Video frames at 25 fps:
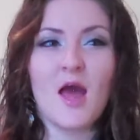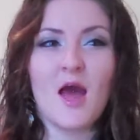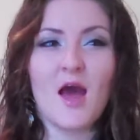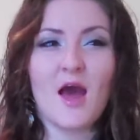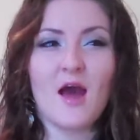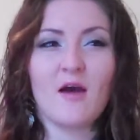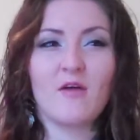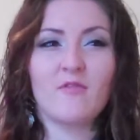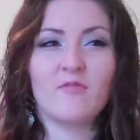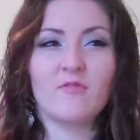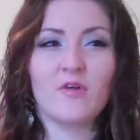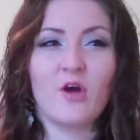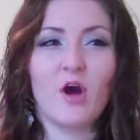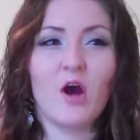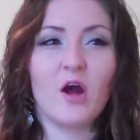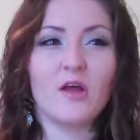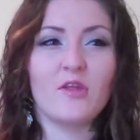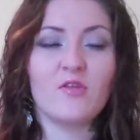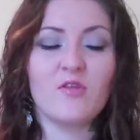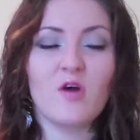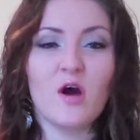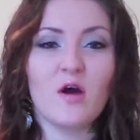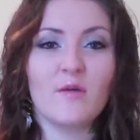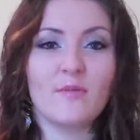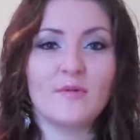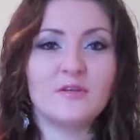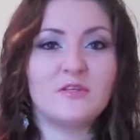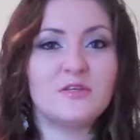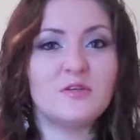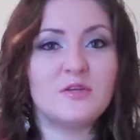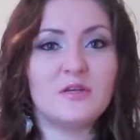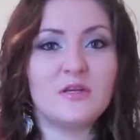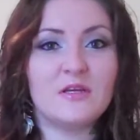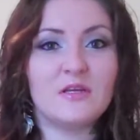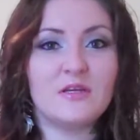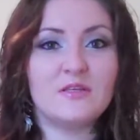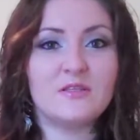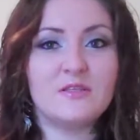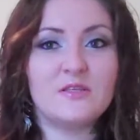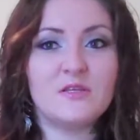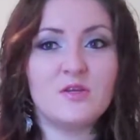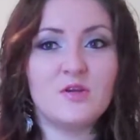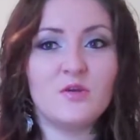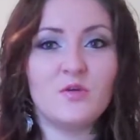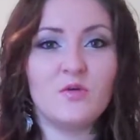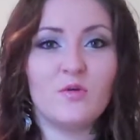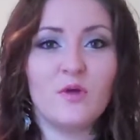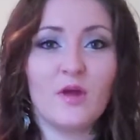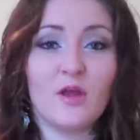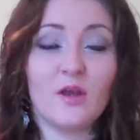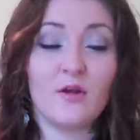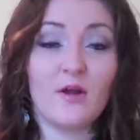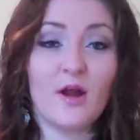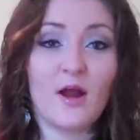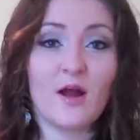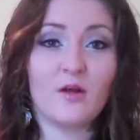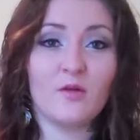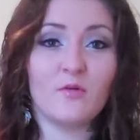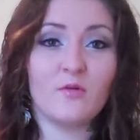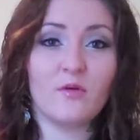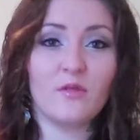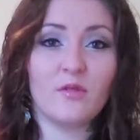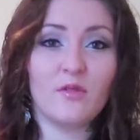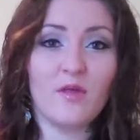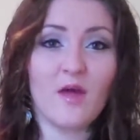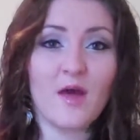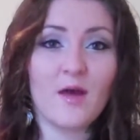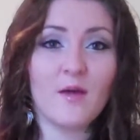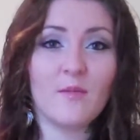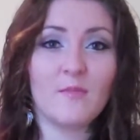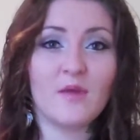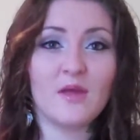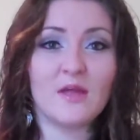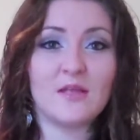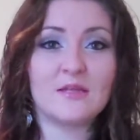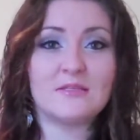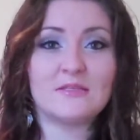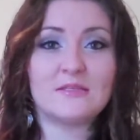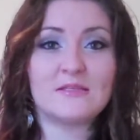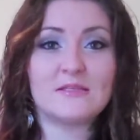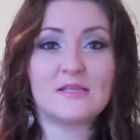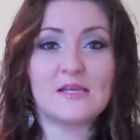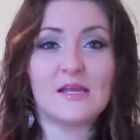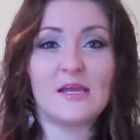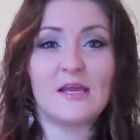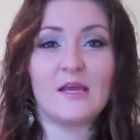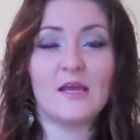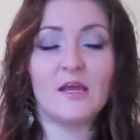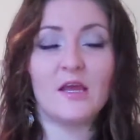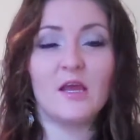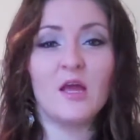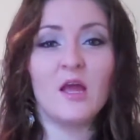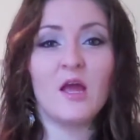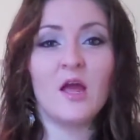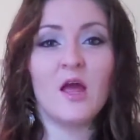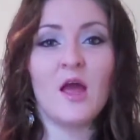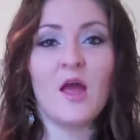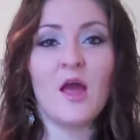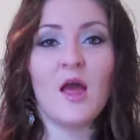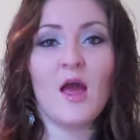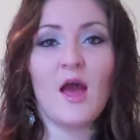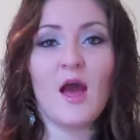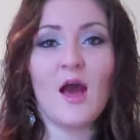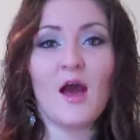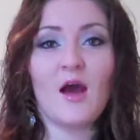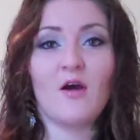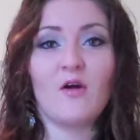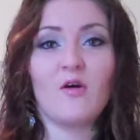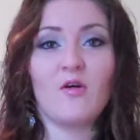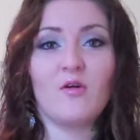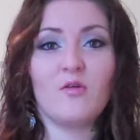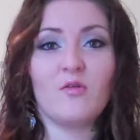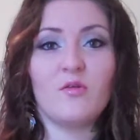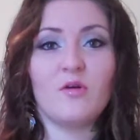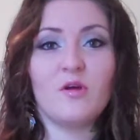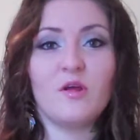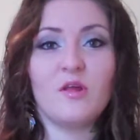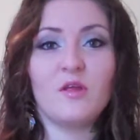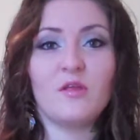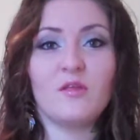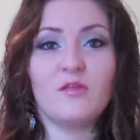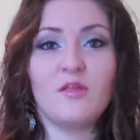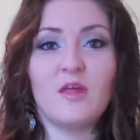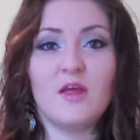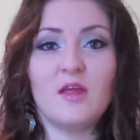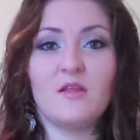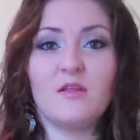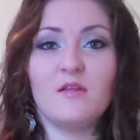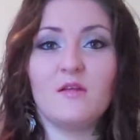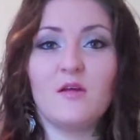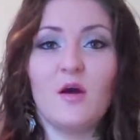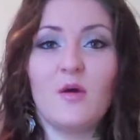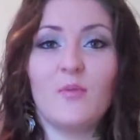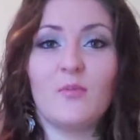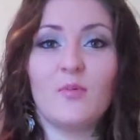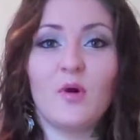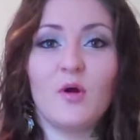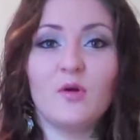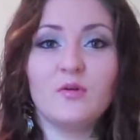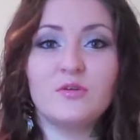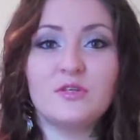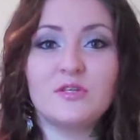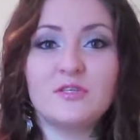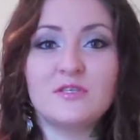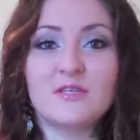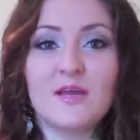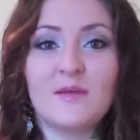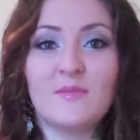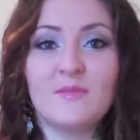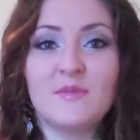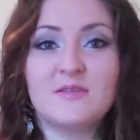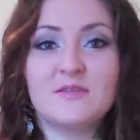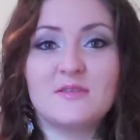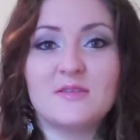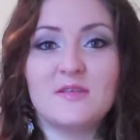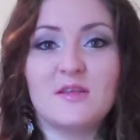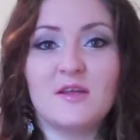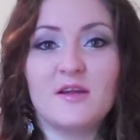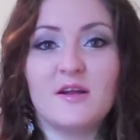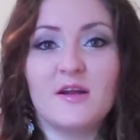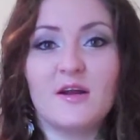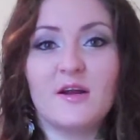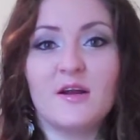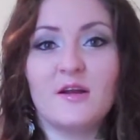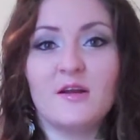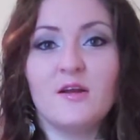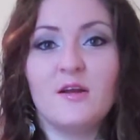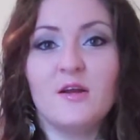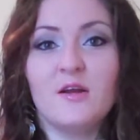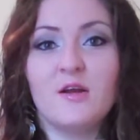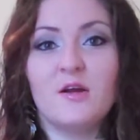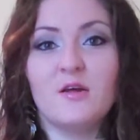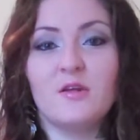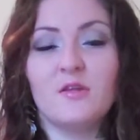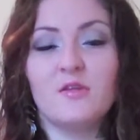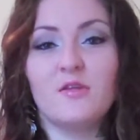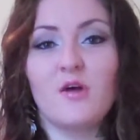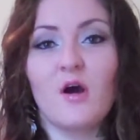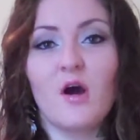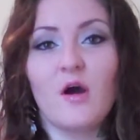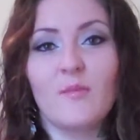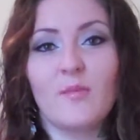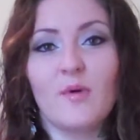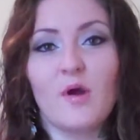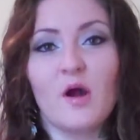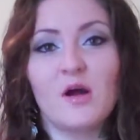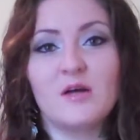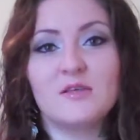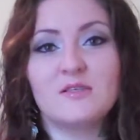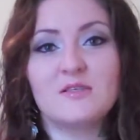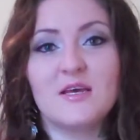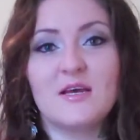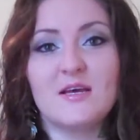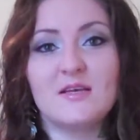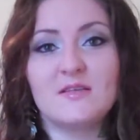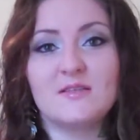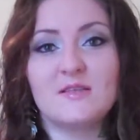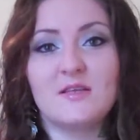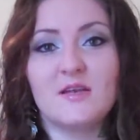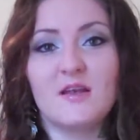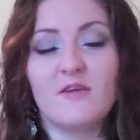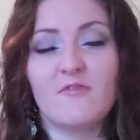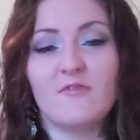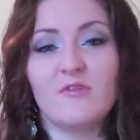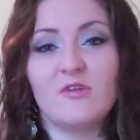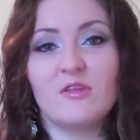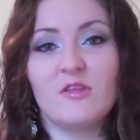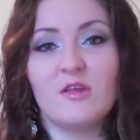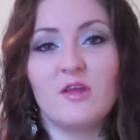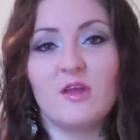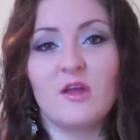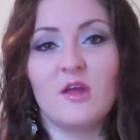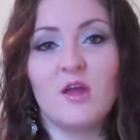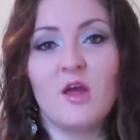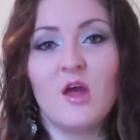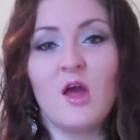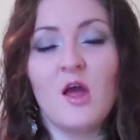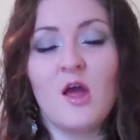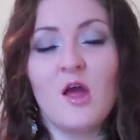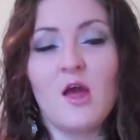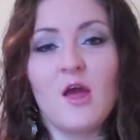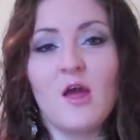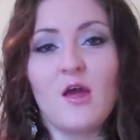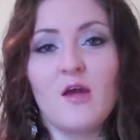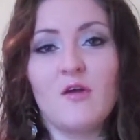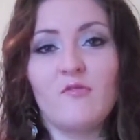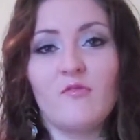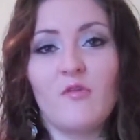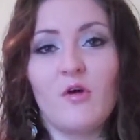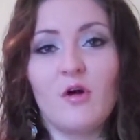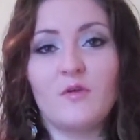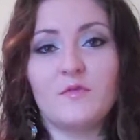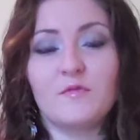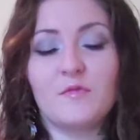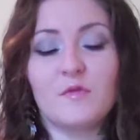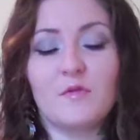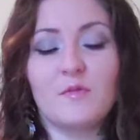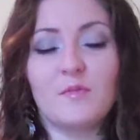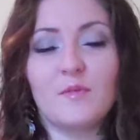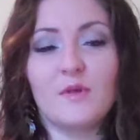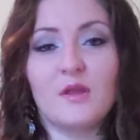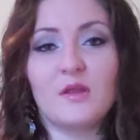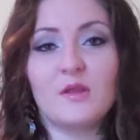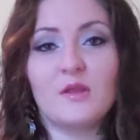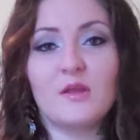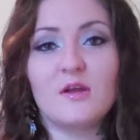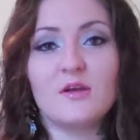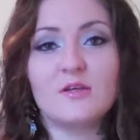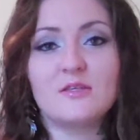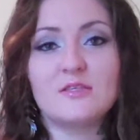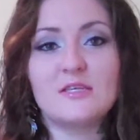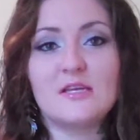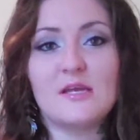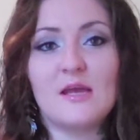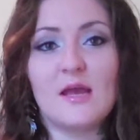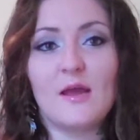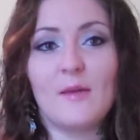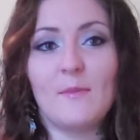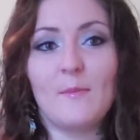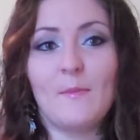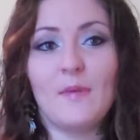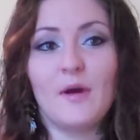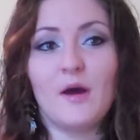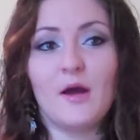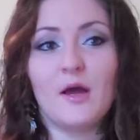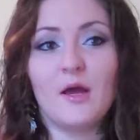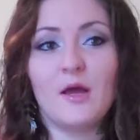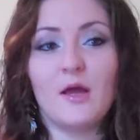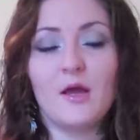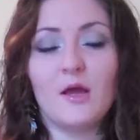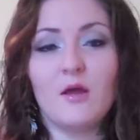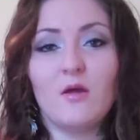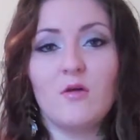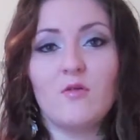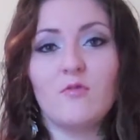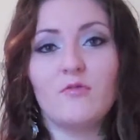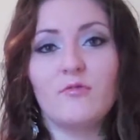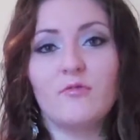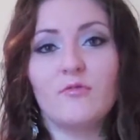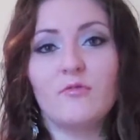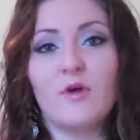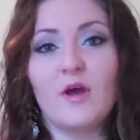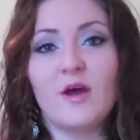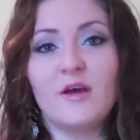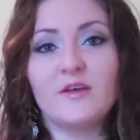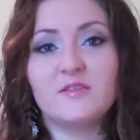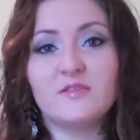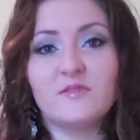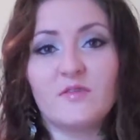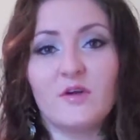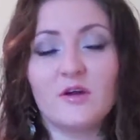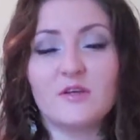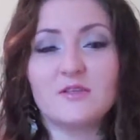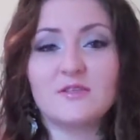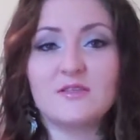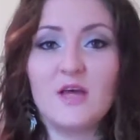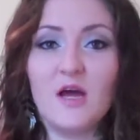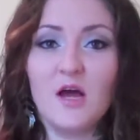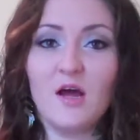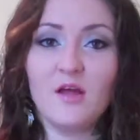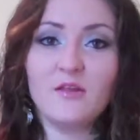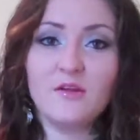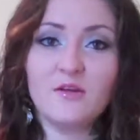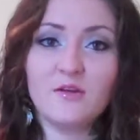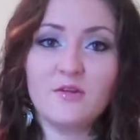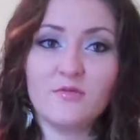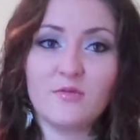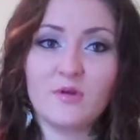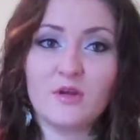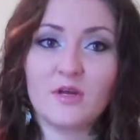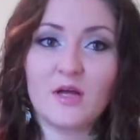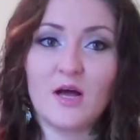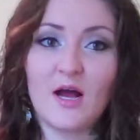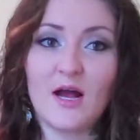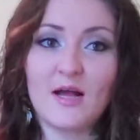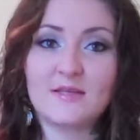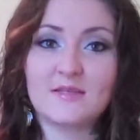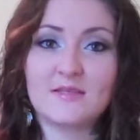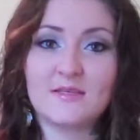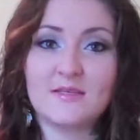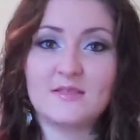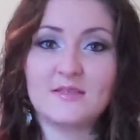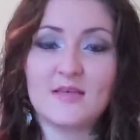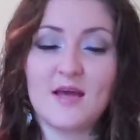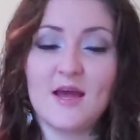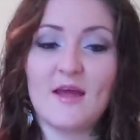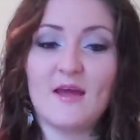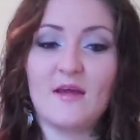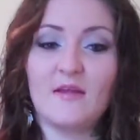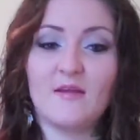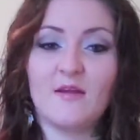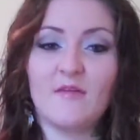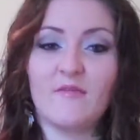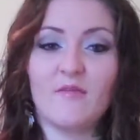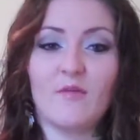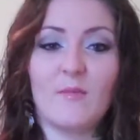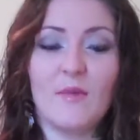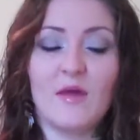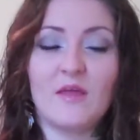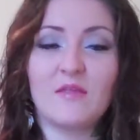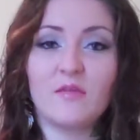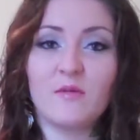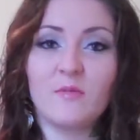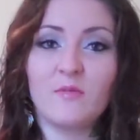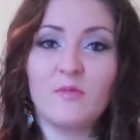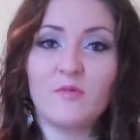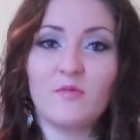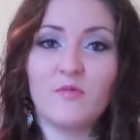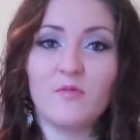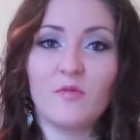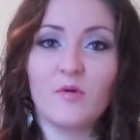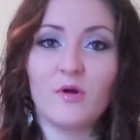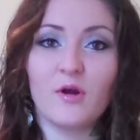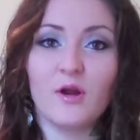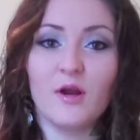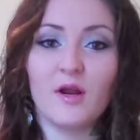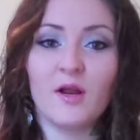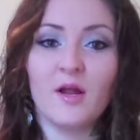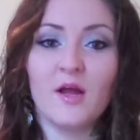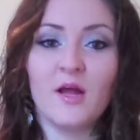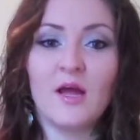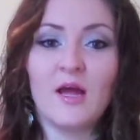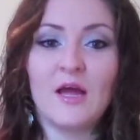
have gotten the opportunity to interact with them and see how they approach assignments and their thought process and everything involved with being their TA. But as far as the other three classes, I had never met them before.